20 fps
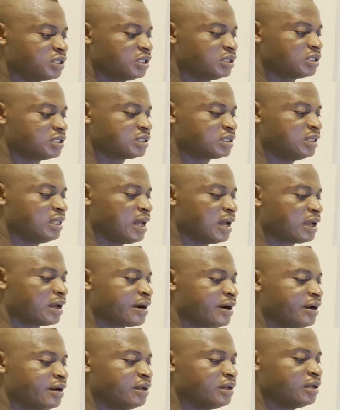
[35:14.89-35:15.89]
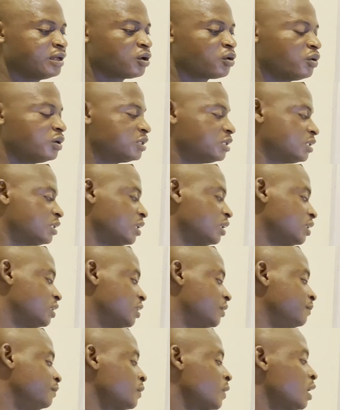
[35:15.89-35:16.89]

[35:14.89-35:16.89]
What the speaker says: It is dark green in consistency.